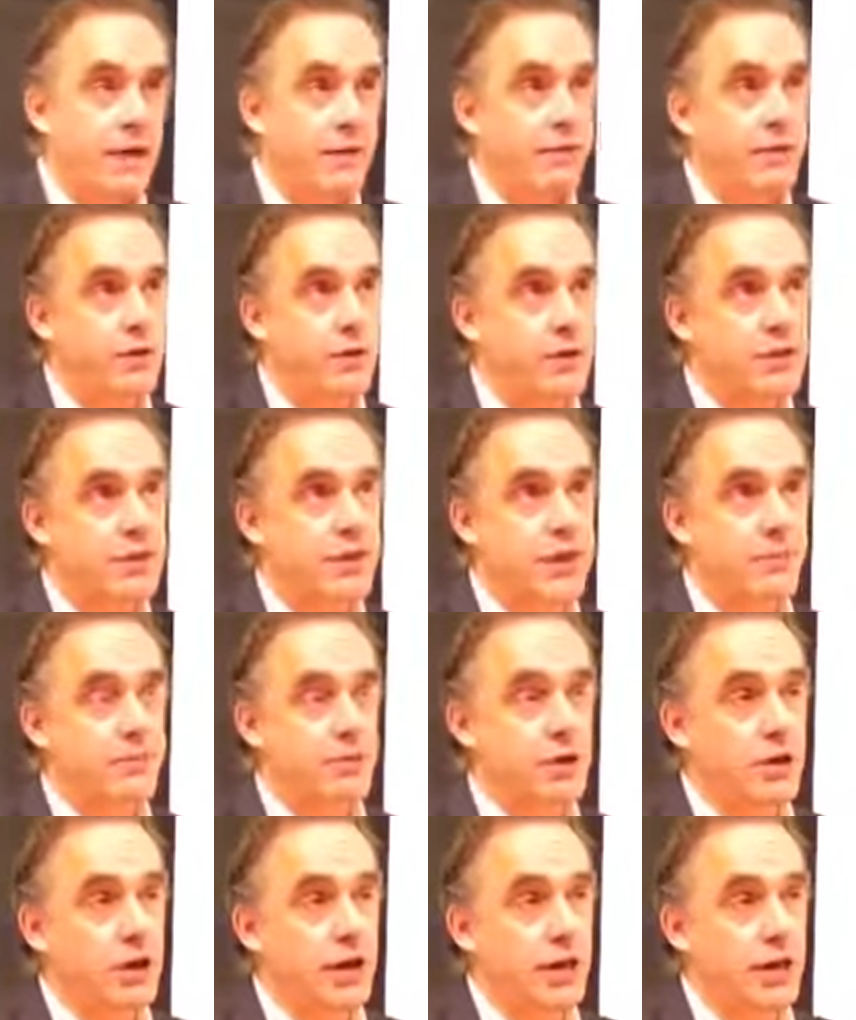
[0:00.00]
if you
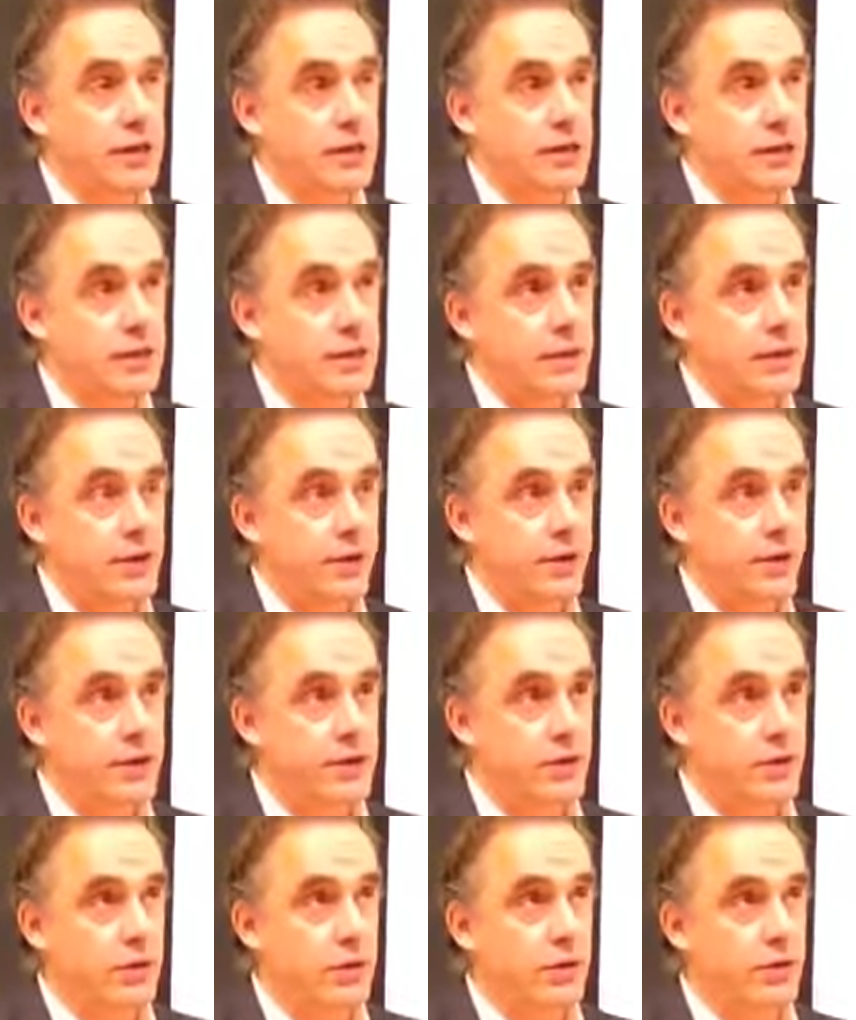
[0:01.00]
conceptualize your
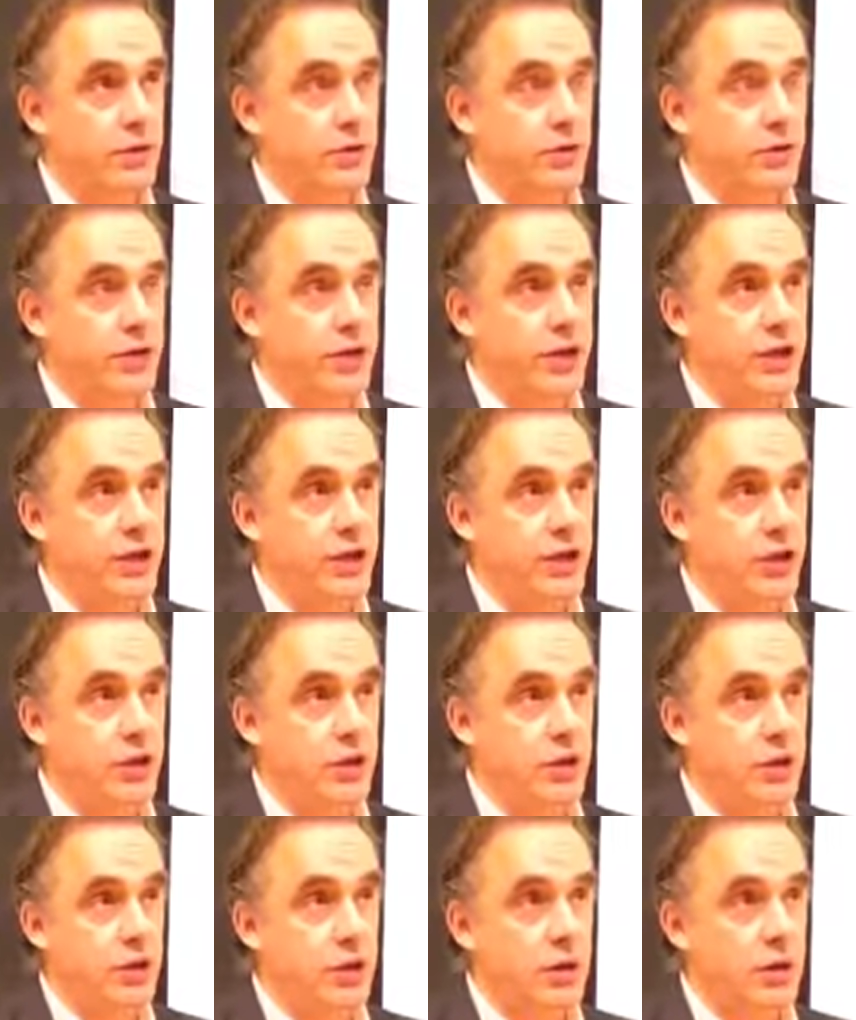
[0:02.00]
historical
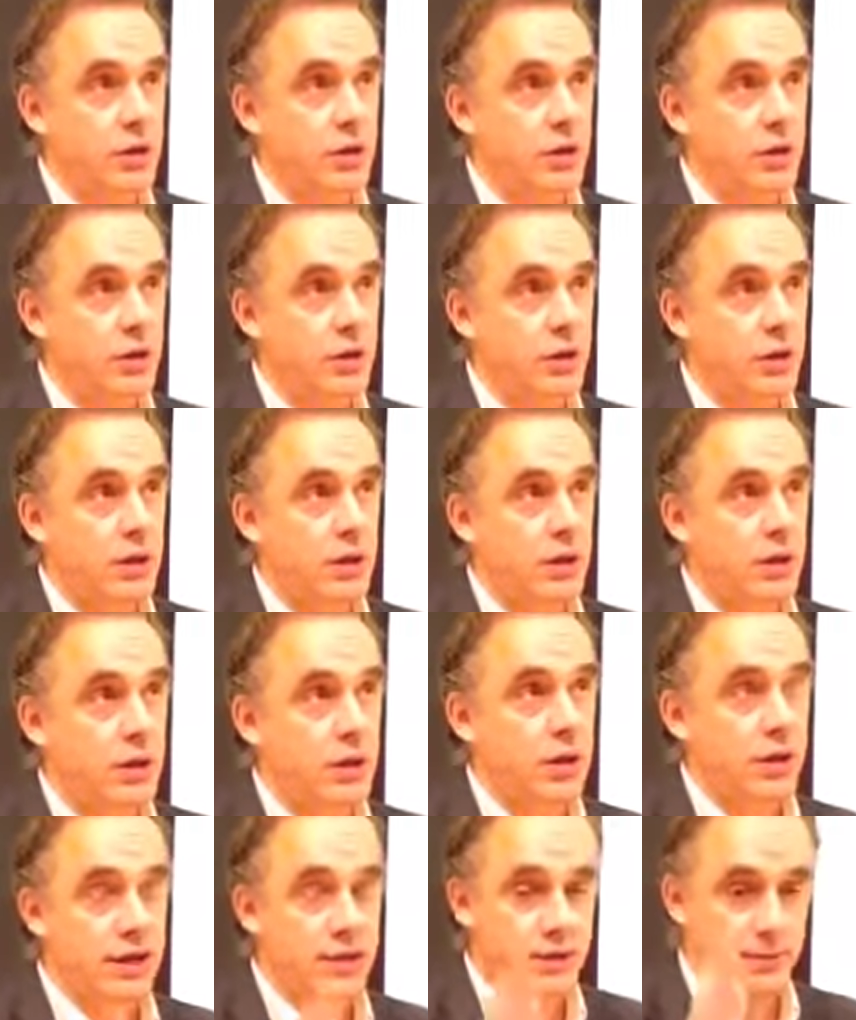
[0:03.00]
tradition
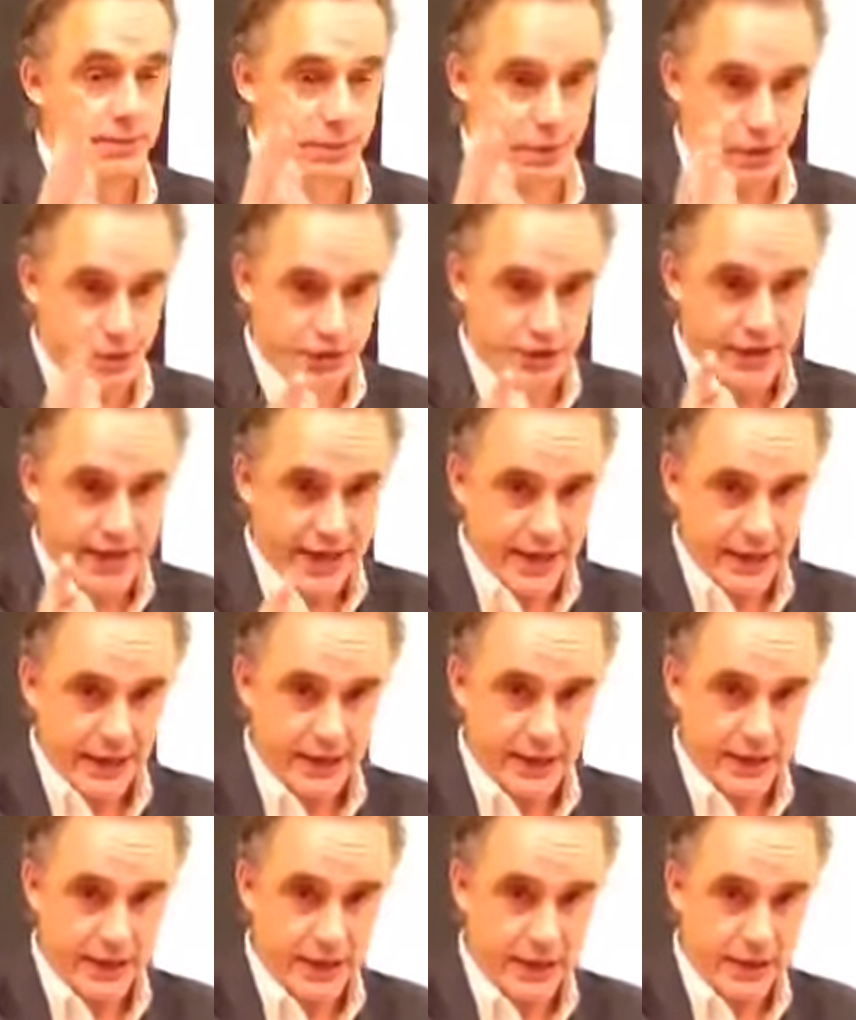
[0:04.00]
as a
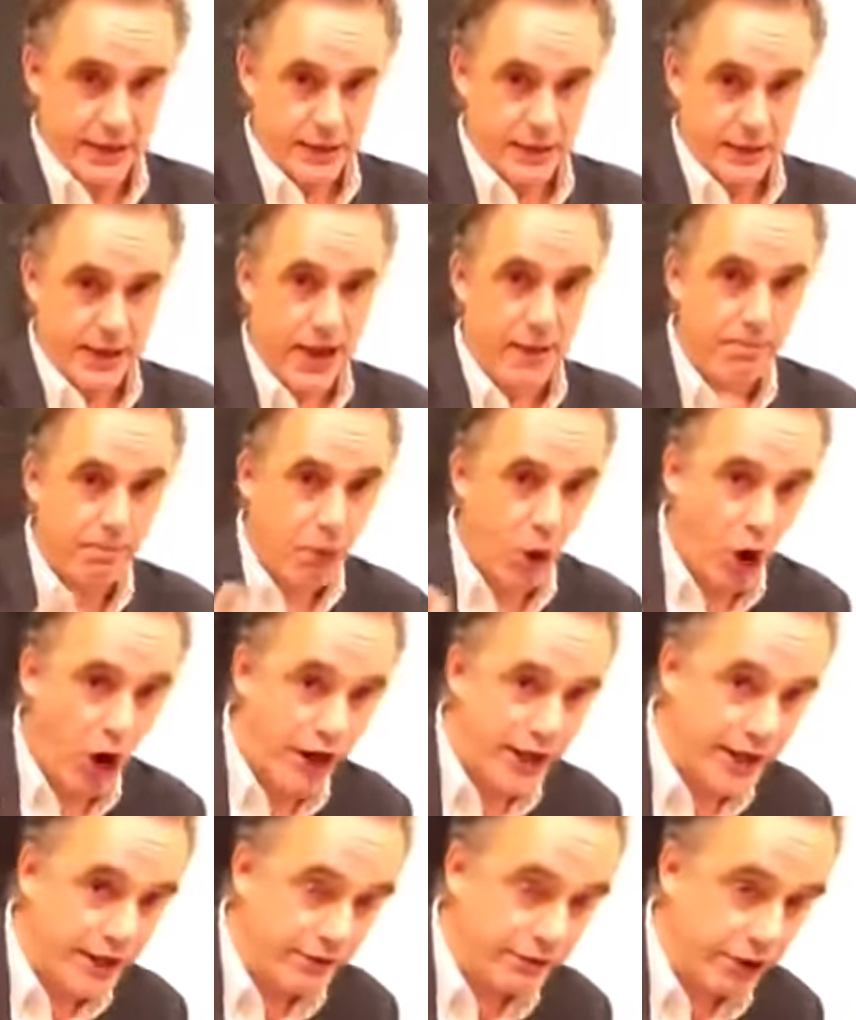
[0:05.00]
personality, like a
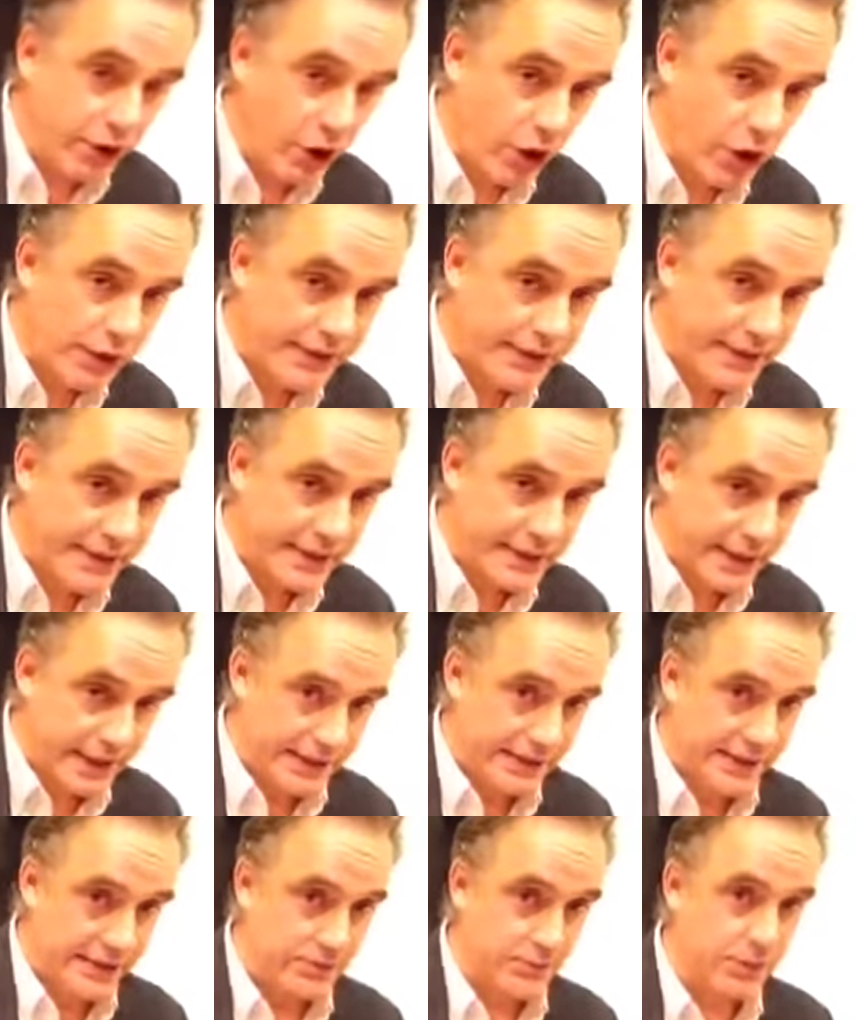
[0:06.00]
body of laws and
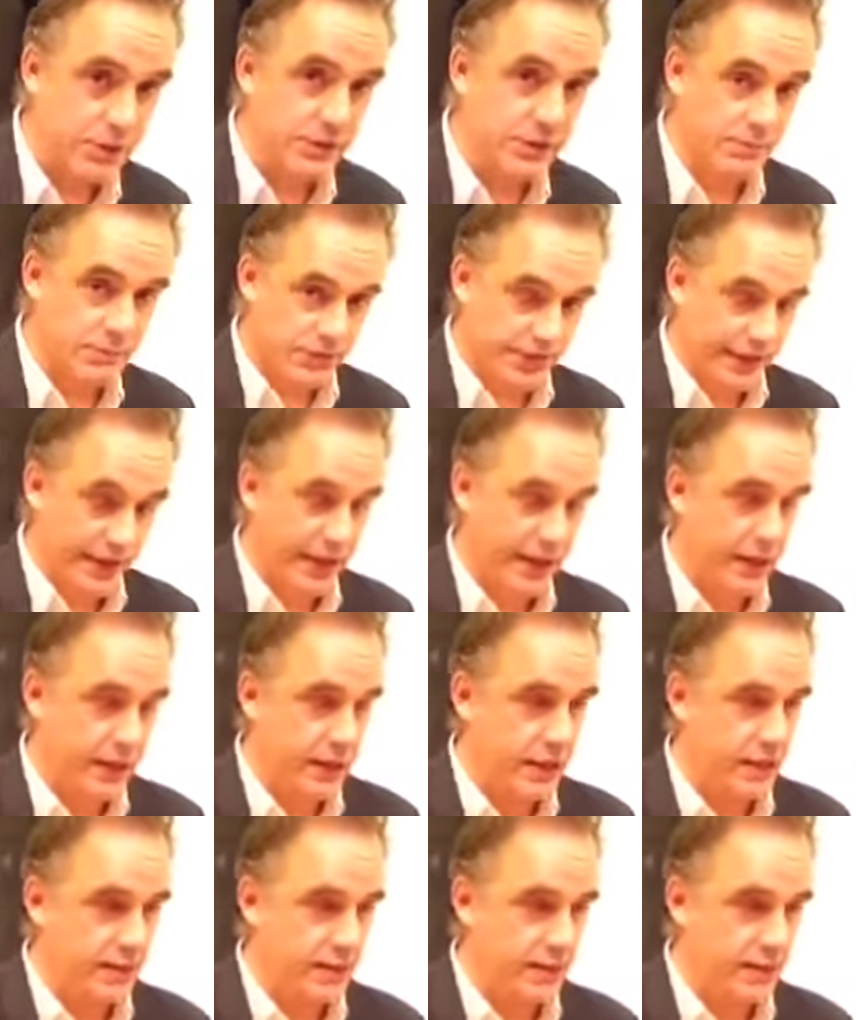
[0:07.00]
customs, say,